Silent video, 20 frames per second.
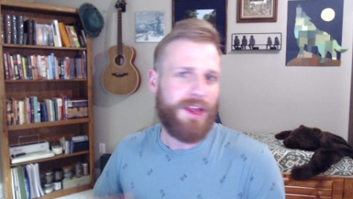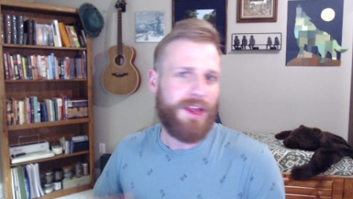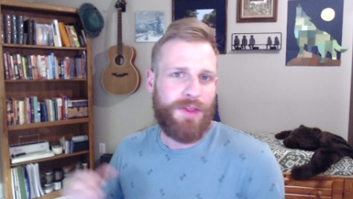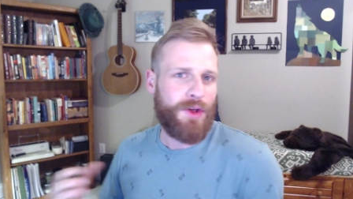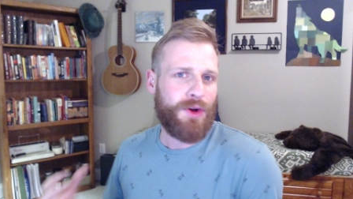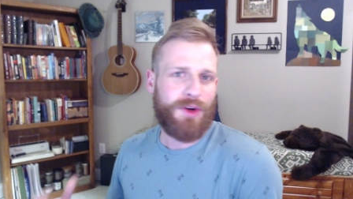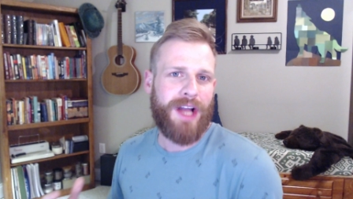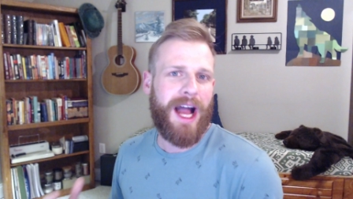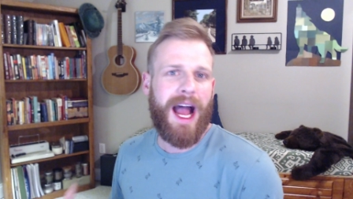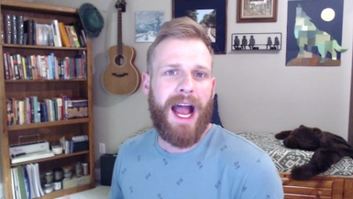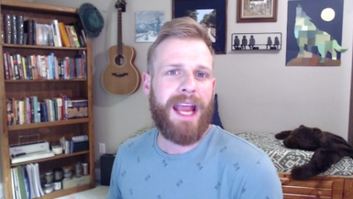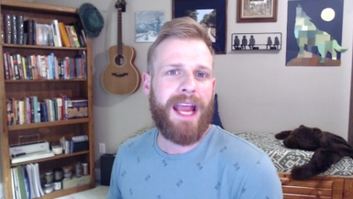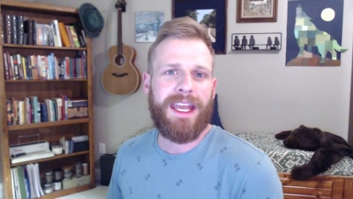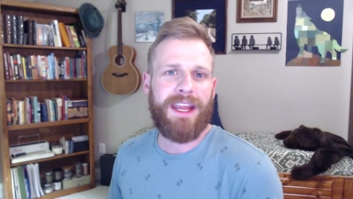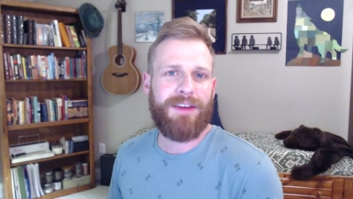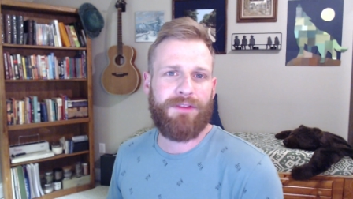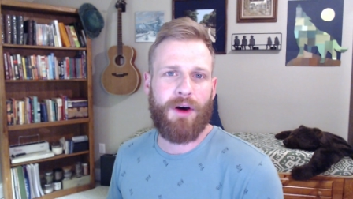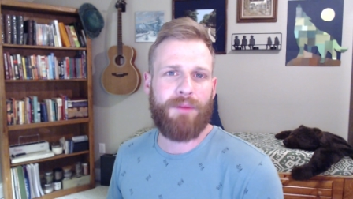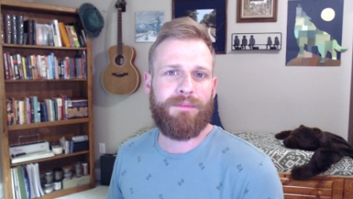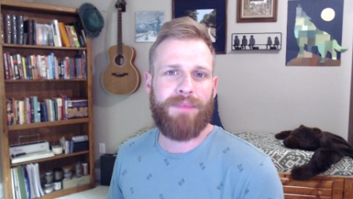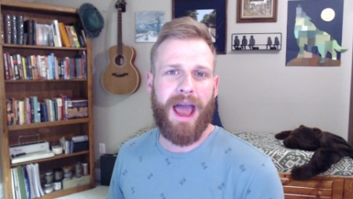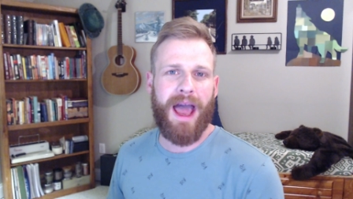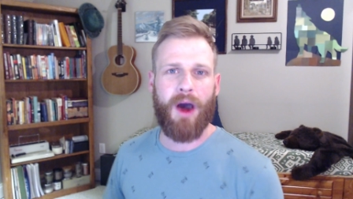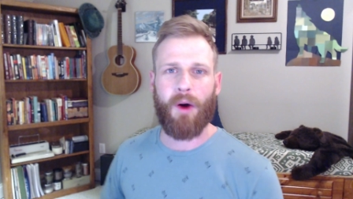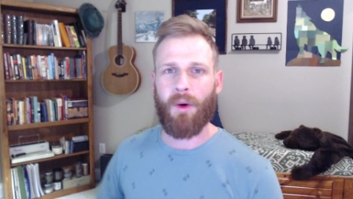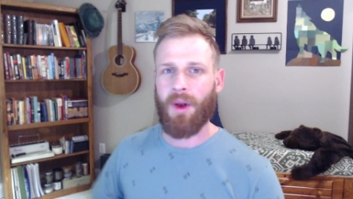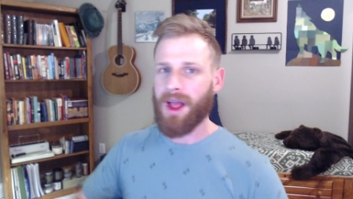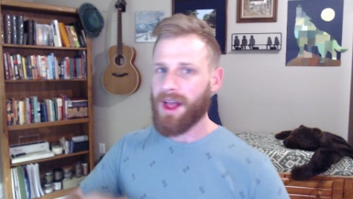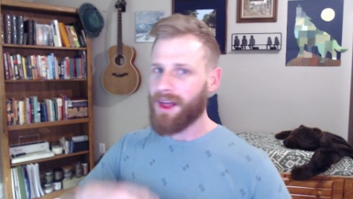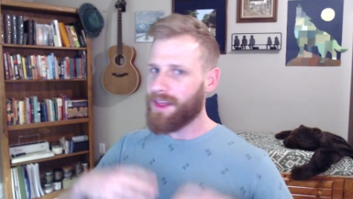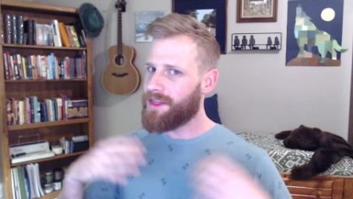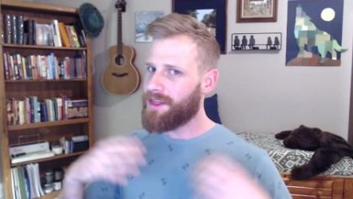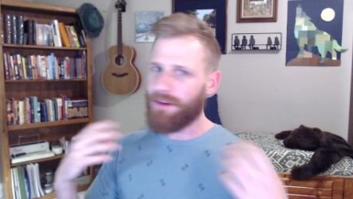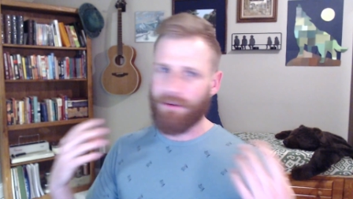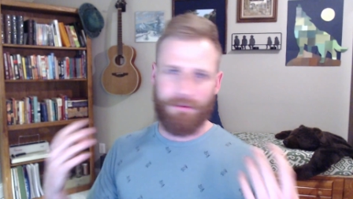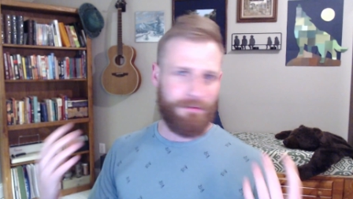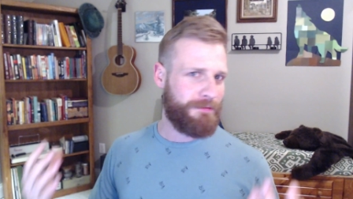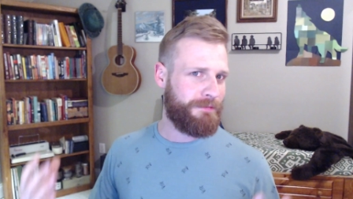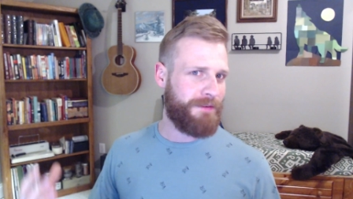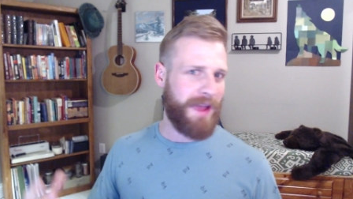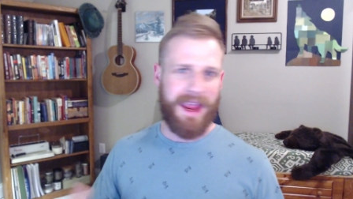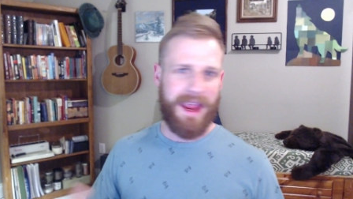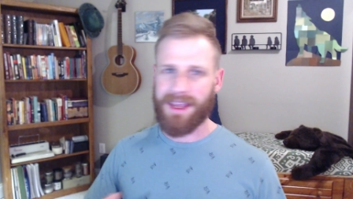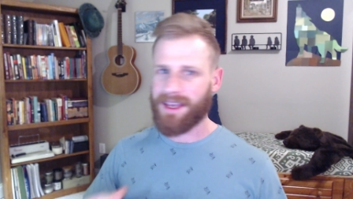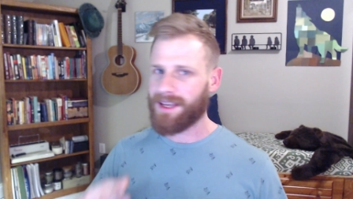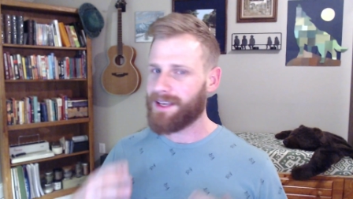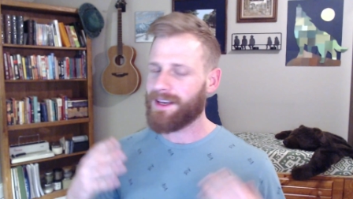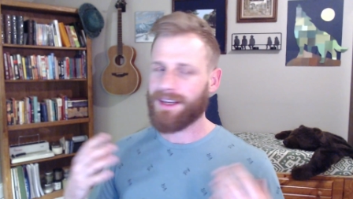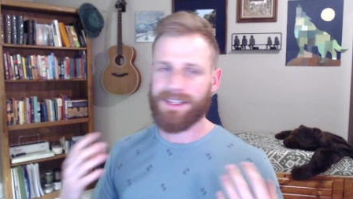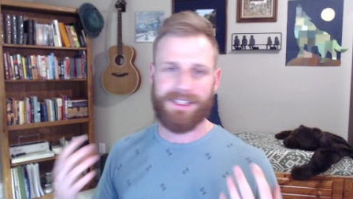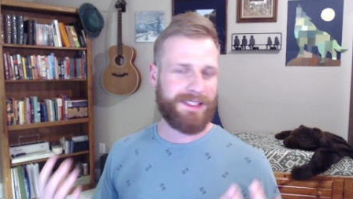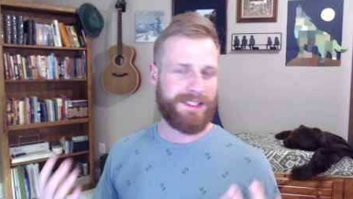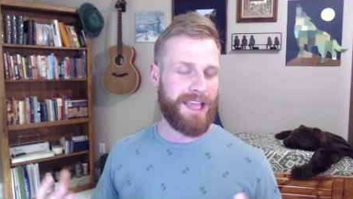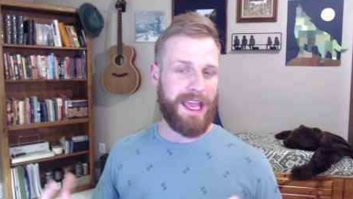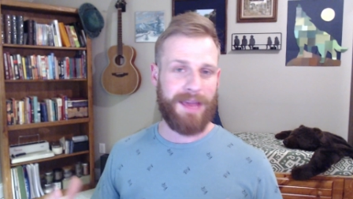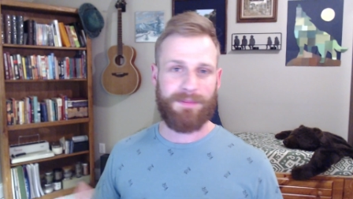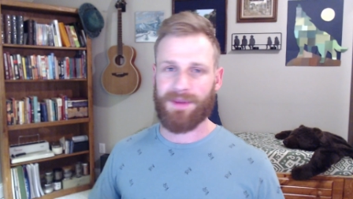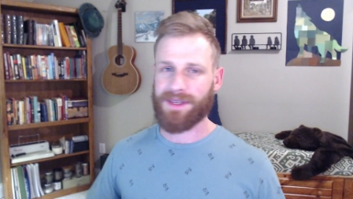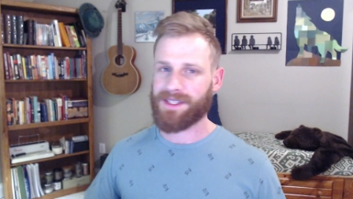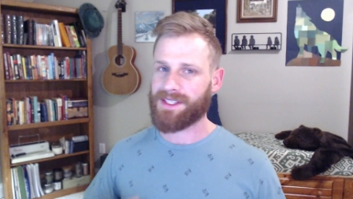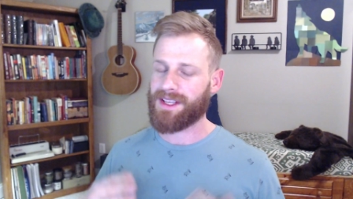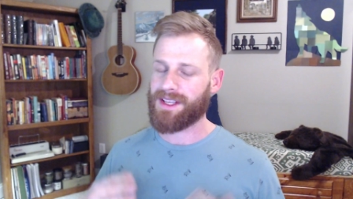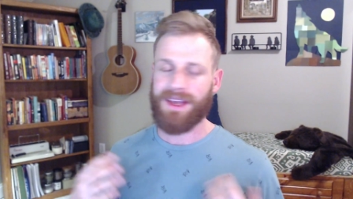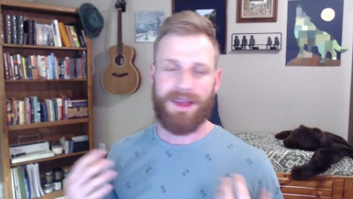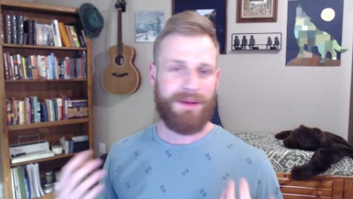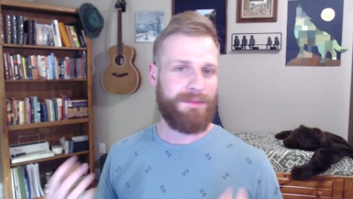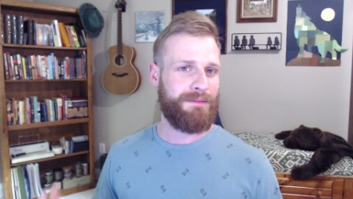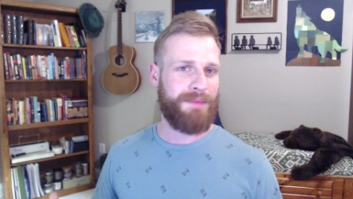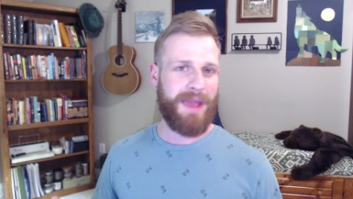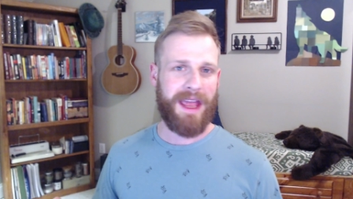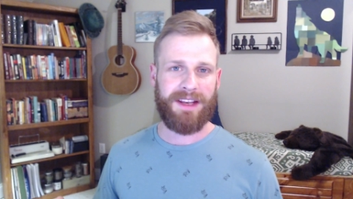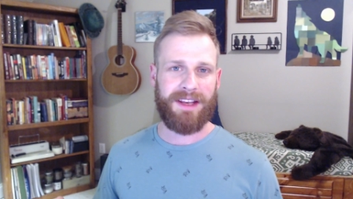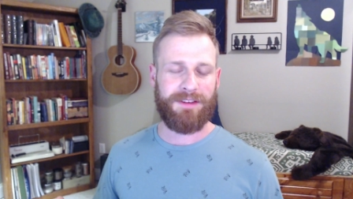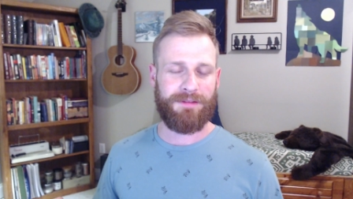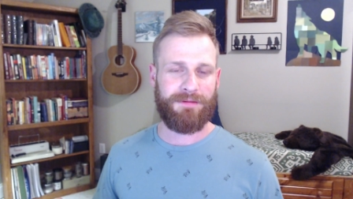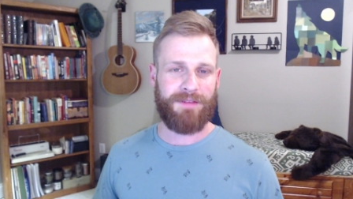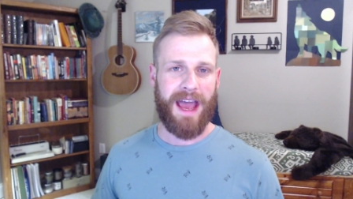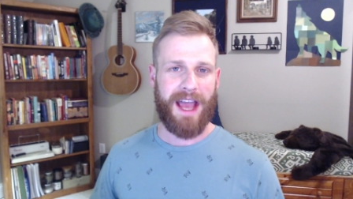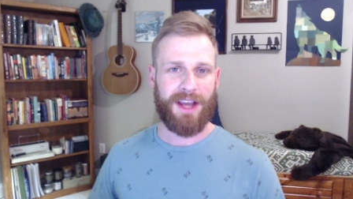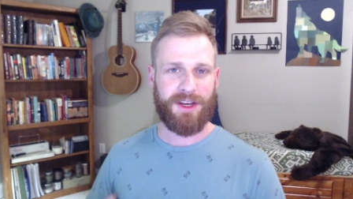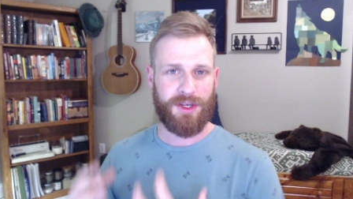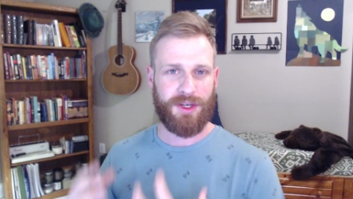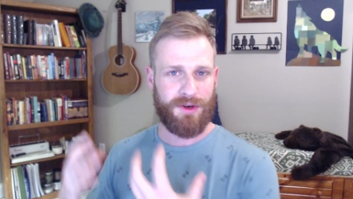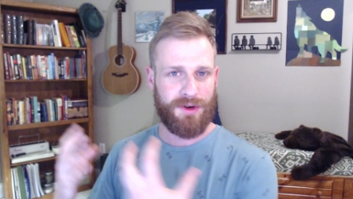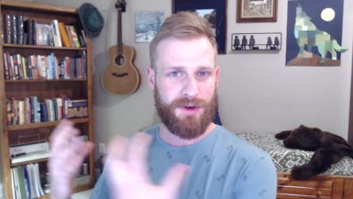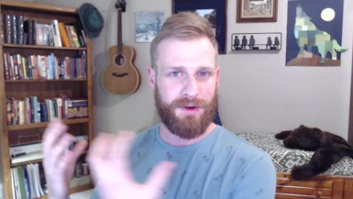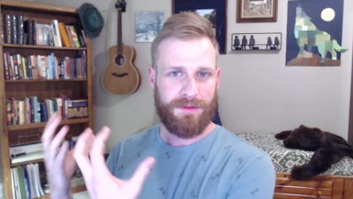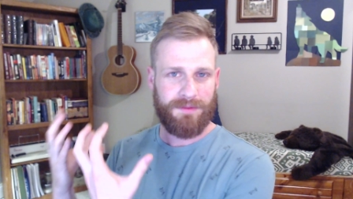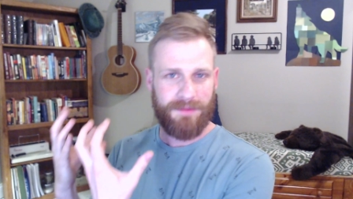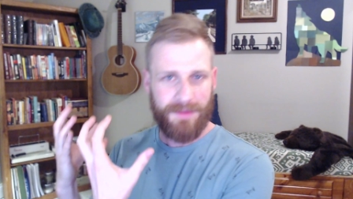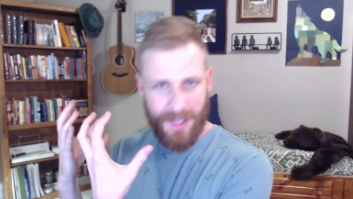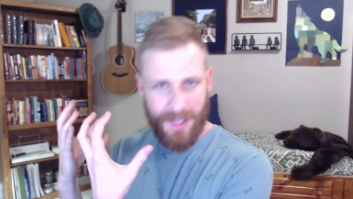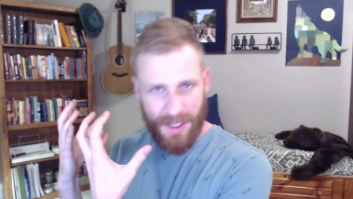they're kind of about the fake, escapist, manufactured